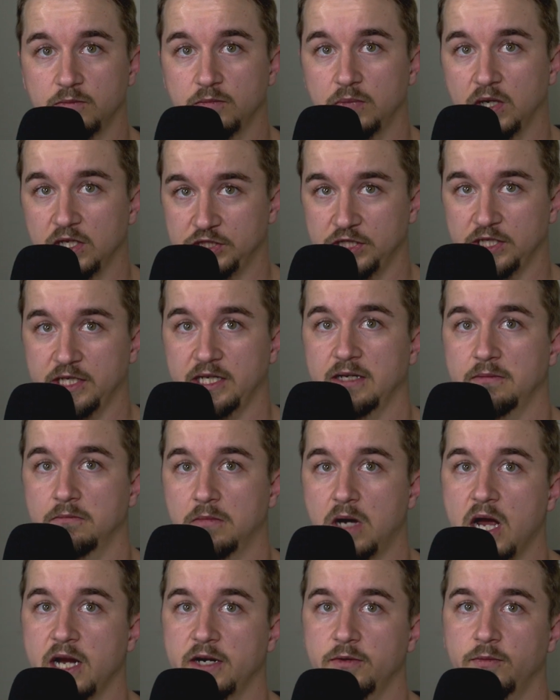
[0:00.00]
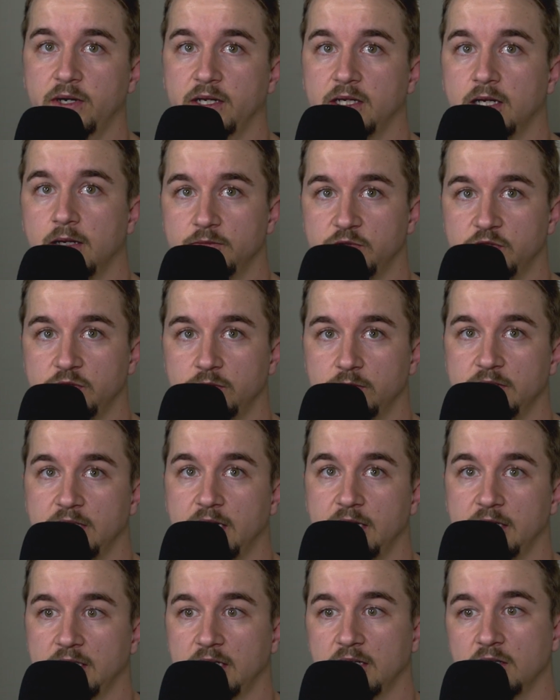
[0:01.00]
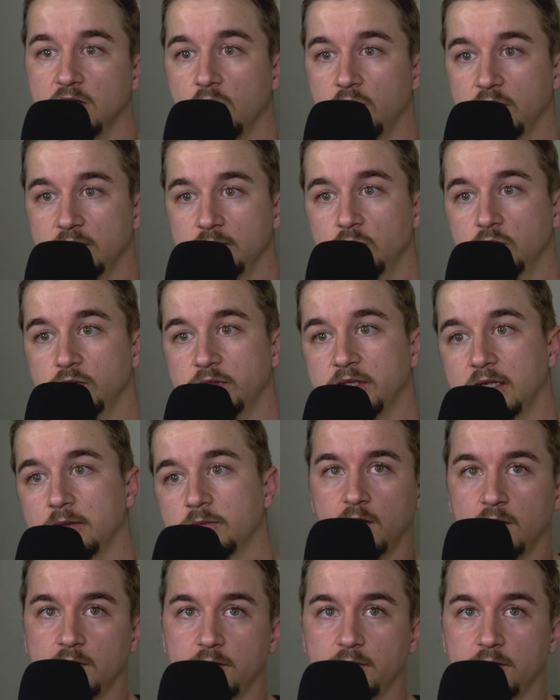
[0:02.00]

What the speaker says: budget in mind when it comes to attending a coding bootcamp.